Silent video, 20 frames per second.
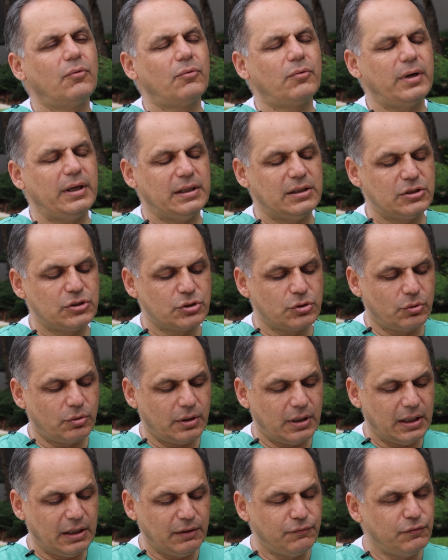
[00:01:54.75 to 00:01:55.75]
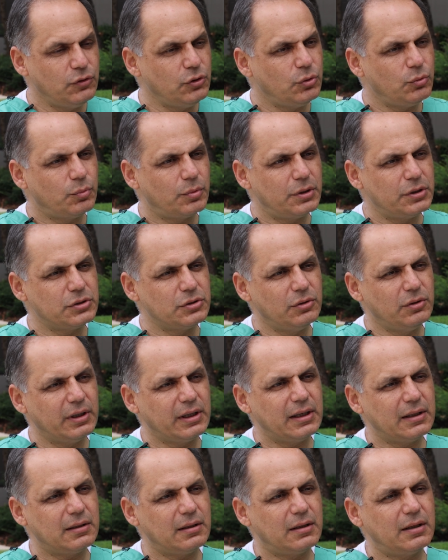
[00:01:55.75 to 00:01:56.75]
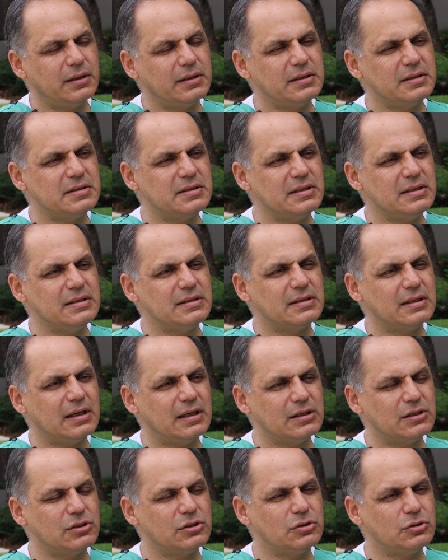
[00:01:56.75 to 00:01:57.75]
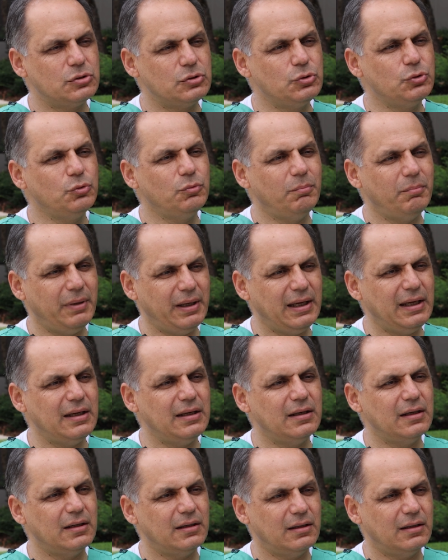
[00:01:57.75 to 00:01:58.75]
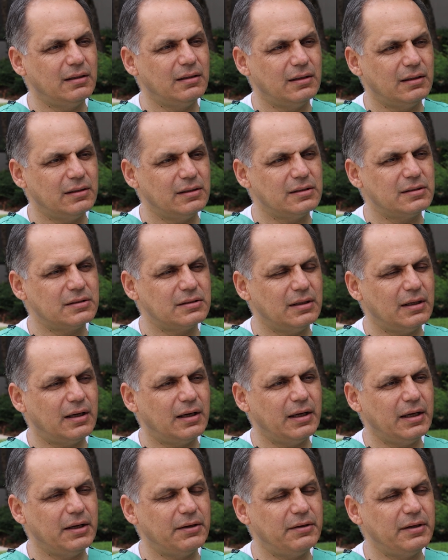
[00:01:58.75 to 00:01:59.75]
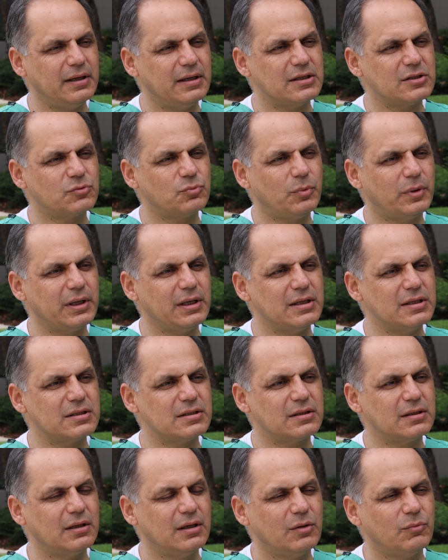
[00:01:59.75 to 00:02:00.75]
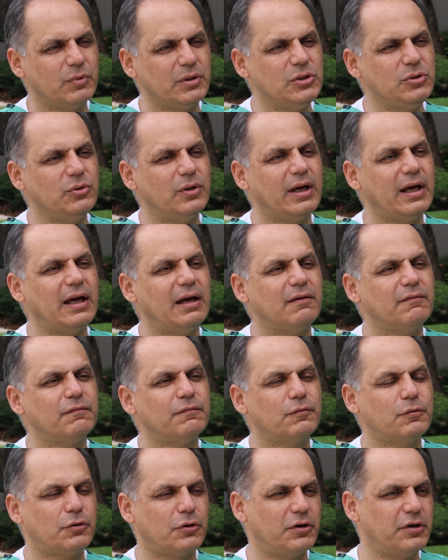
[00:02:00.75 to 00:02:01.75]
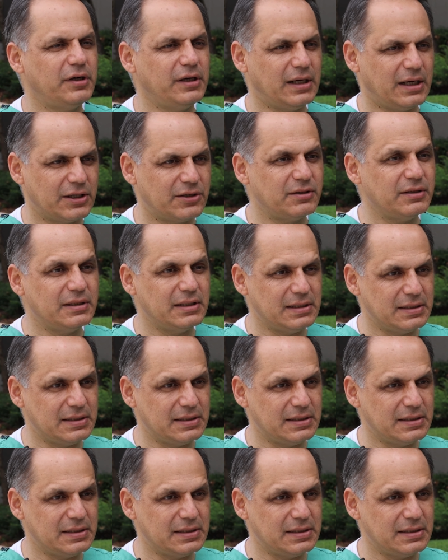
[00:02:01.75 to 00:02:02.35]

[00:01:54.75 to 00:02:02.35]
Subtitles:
Right. So if you were to look at heart disease as 2 main areas, one is when you have coronary artery